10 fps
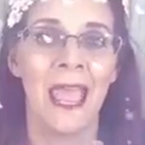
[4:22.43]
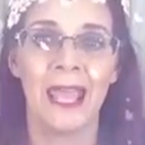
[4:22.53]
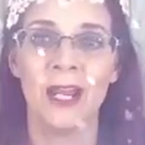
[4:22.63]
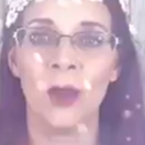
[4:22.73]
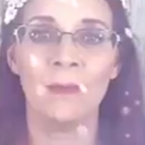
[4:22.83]

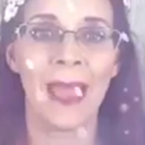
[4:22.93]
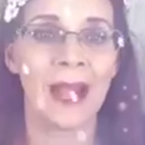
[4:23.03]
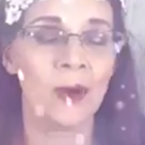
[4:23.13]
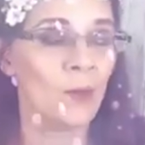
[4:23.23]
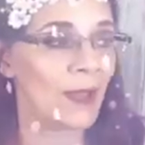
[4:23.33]
And no
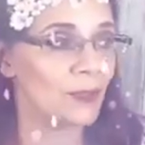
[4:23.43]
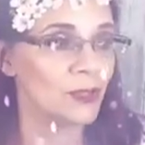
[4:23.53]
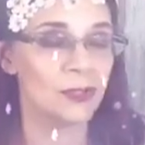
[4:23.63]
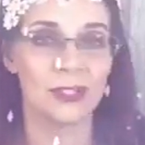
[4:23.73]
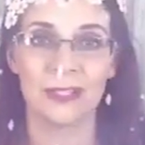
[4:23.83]
matter whether
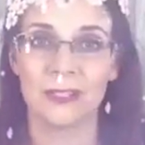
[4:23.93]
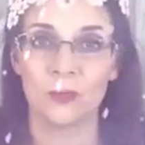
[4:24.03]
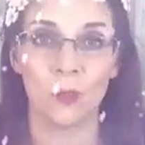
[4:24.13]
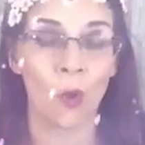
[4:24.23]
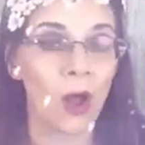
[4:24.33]
you're
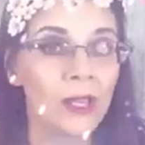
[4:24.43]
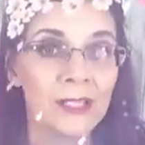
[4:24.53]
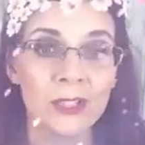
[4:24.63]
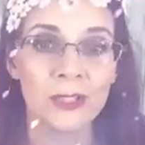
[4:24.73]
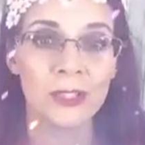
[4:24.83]
just
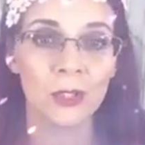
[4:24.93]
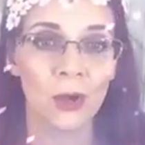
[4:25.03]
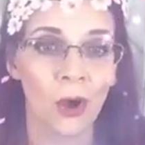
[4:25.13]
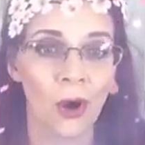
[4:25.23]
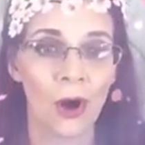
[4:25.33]
walking to the
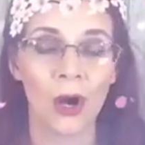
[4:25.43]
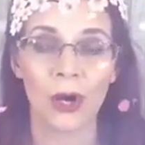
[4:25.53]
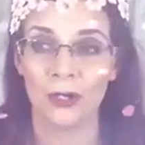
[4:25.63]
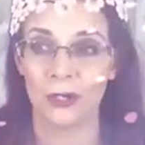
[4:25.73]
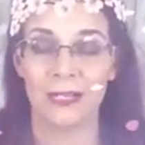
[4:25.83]

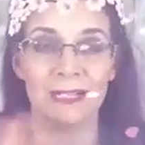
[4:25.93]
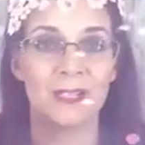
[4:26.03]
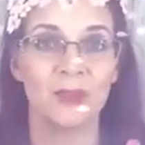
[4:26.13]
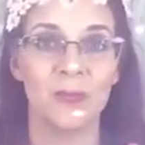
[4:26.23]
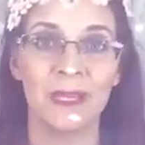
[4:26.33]
car or you're going to
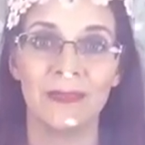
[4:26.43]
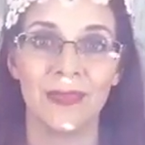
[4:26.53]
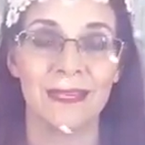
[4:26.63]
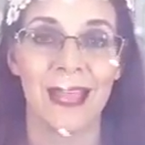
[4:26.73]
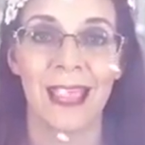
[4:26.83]
spend
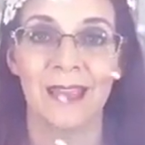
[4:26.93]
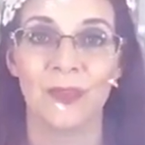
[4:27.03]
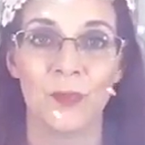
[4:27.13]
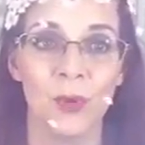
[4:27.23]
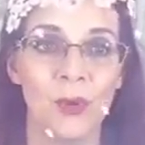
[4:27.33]
the day
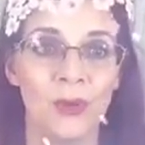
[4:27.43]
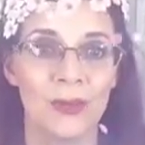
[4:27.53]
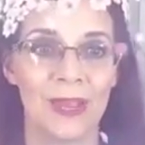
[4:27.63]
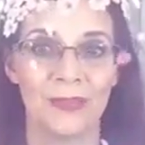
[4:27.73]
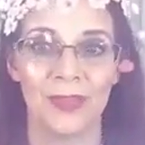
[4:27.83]
at the pool
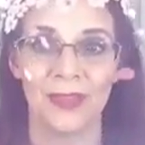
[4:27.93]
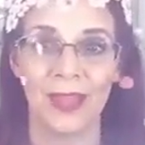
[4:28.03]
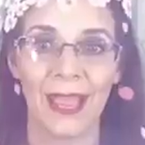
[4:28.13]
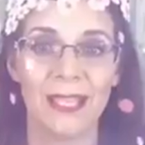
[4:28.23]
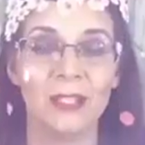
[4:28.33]
or at the
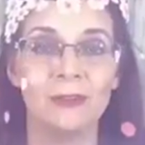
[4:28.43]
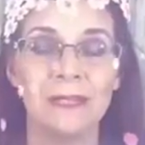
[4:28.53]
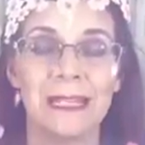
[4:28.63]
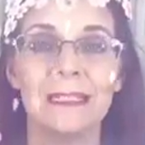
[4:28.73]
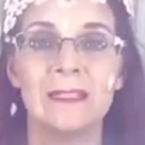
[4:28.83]
lake, you
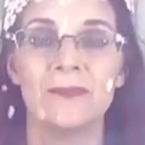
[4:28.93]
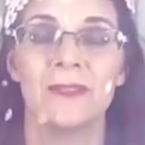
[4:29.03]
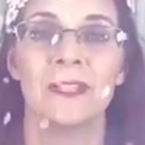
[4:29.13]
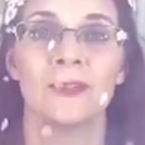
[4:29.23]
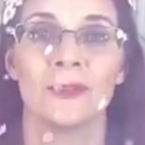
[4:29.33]
need to
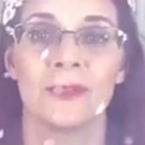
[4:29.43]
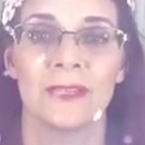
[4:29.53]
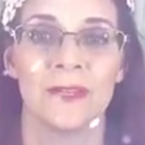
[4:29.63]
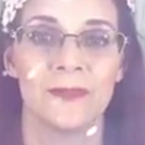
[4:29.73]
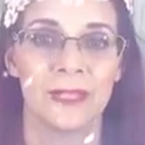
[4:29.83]
defend
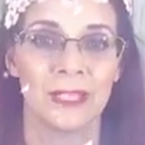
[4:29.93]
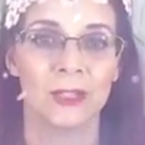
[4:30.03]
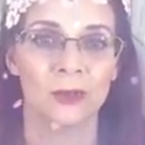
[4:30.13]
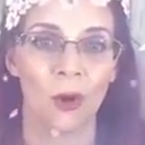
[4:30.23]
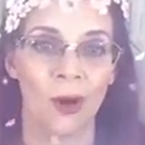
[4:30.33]
yourself
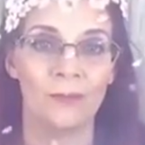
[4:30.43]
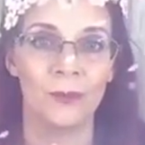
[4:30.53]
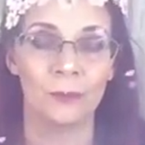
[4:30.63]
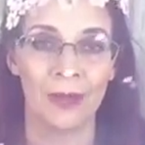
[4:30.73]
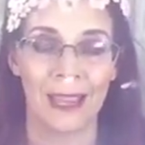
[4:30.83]
against
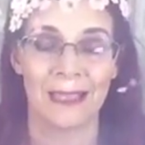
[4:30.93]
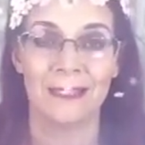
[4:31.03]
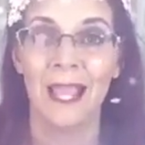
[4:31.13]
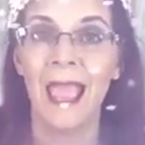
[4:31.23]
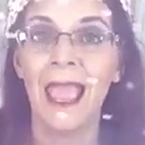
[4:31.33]
harmful
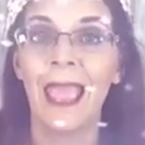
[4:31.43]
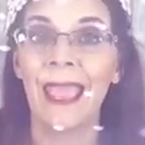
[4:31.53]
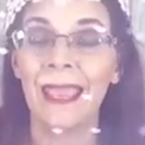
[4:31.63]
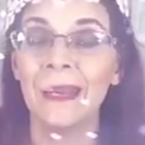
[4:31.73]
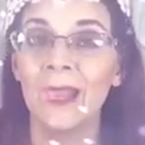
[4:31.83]
rays
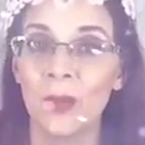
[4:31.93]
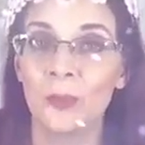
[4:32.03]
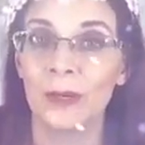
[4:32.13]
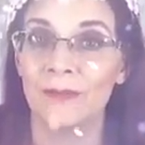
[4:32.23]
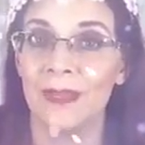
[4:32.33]
and
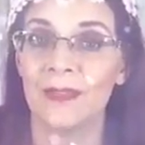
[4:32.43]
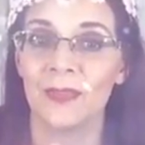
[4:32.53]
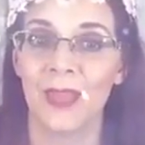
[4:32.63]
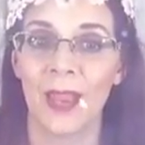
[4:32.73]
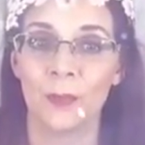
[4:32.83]
help
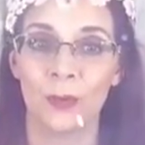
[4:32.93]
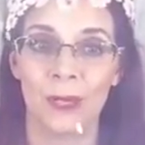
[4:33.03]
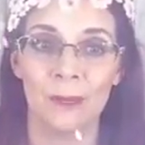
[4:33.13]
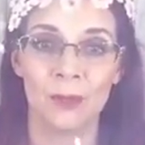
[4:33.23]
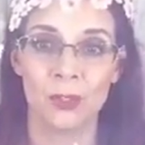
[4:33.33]
prevent that
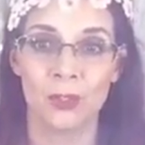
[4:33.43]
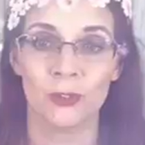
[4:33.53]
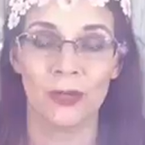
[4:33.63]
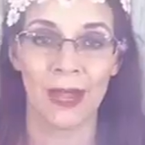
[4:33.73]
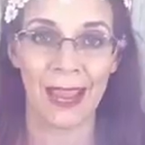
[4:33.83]

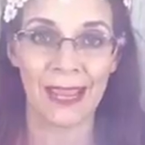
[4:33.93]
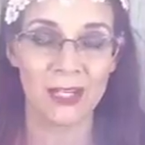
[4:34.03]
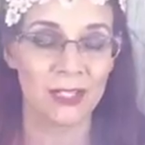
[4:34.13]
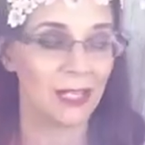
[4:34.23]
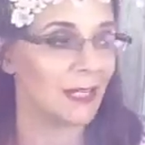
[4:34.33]
premature
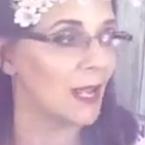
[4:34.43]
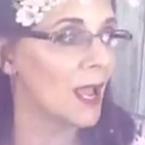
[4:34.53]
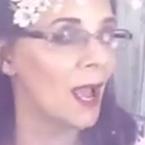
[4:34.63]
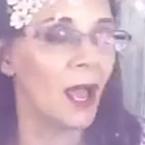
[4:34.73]
aging.